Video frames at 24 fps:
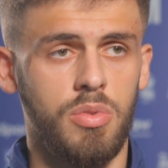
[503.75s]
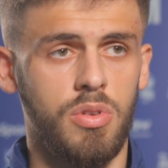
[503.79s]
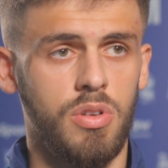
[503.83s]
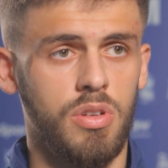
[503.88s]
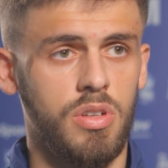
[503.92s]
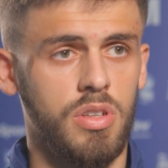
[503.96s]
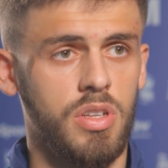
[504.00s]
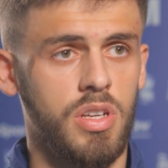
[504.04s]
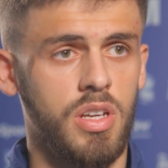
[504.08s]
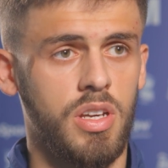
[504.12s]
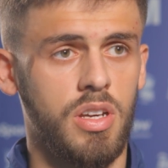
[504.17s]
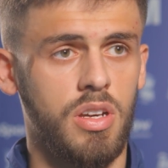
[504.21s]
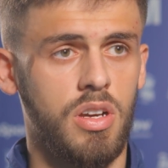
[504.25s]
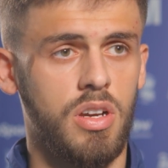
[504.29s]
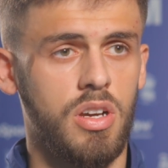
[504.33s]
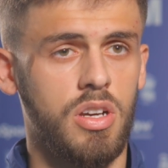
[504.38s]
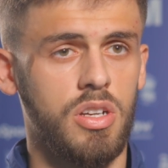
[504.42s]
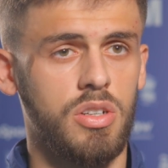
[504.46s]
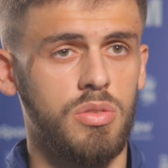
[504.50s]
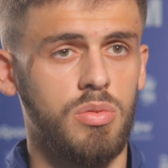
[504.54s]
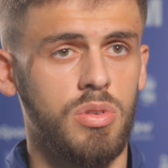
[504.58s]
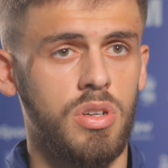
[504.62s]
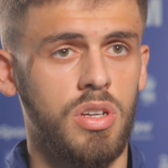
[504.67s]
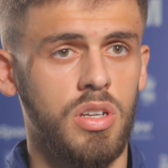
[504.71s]
But yeah,
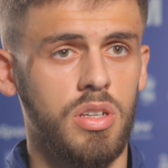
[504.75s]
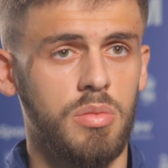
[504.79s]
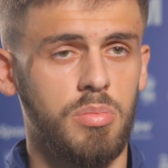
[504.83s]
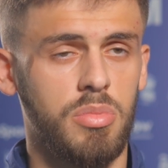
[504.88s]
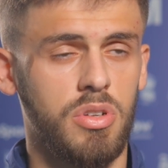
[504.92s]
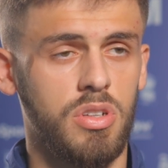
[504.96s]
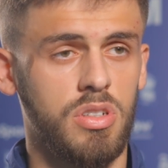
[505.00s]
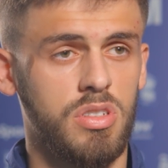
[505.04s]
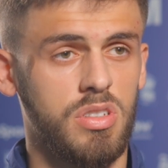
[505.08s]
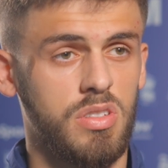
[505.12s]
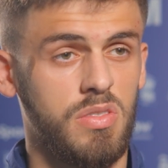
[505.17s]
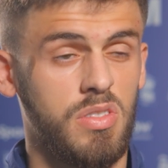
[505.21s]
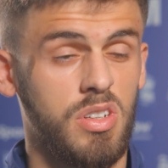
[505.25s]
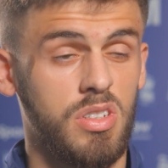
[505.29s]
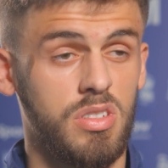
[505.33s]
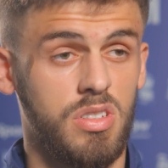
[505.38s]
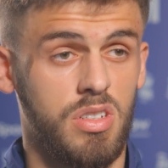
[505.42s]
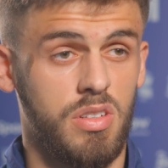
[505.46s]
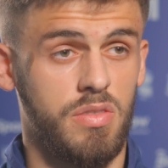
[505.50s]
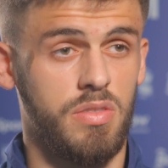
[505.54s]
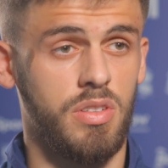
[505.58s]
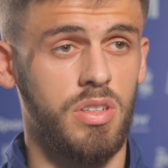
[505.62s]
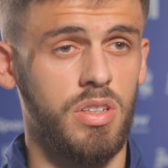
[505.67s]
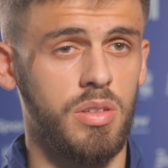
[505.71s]
hard work, perseverance,
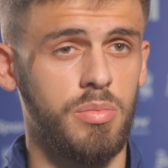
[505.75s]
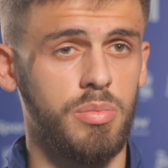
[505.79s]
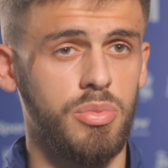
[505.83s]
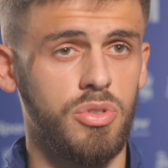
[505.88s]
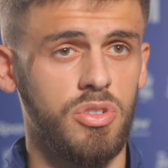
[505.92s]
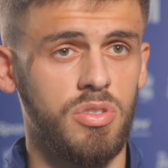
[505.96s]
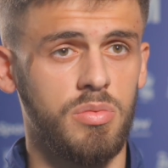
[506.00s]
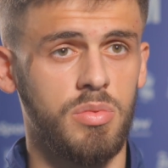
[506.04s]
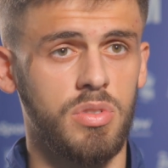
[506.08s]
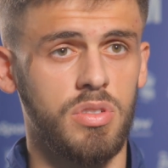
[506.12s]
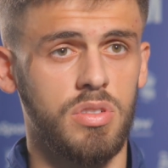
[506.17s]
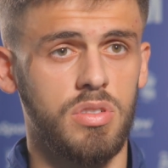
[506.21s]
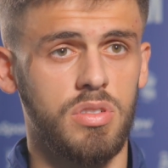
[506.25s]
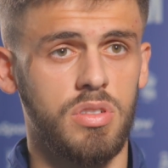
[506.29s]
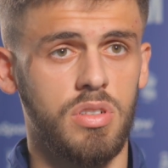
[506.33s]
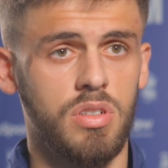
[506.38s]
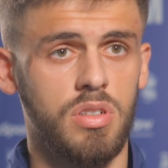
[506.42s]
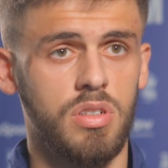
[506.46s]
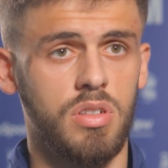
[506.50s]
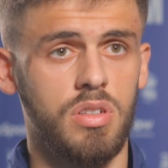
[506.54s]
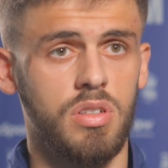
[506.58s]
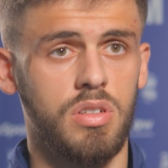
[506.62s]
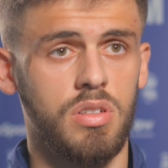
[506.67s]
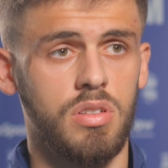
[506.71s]
and I think improvement's
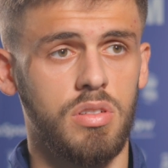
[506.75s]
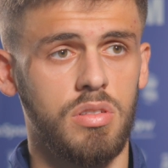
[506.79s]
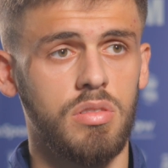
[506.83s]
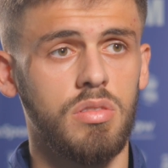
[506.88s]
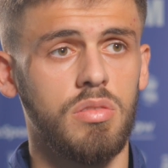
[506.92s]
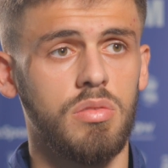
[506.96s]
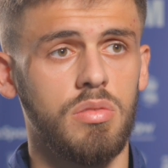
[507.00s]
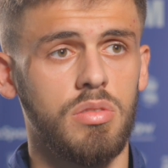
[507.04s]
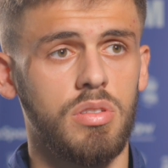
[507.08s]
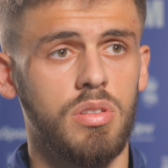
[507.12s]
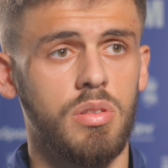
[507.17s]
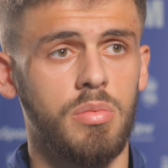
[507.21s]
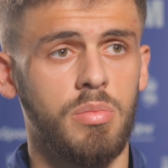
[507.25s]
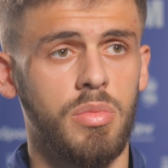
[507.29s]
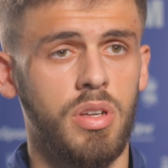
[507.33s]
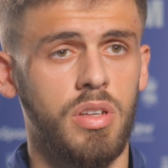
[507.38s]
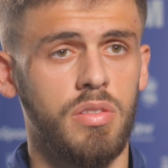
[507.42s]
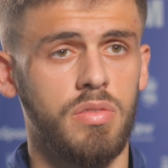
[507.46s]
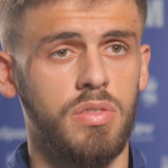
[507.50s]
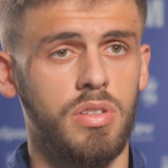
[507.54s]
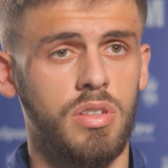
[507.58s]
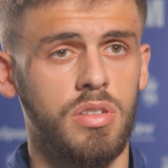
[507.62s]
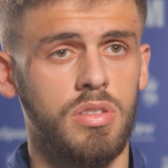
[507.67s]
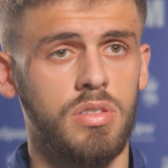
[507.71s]
the
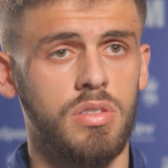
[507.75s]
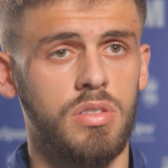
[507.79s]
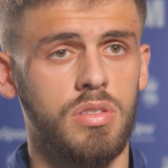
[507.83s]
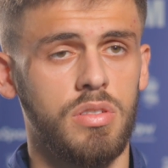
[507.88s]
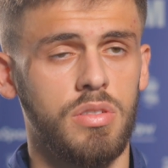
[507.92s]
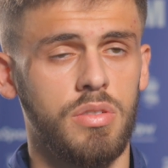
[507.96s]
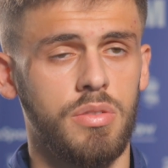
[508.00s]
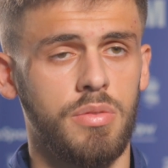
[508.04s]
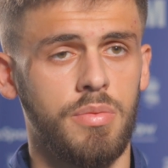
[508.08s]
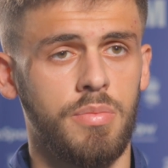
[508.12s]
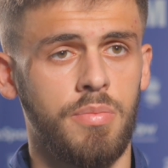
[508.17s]
main things.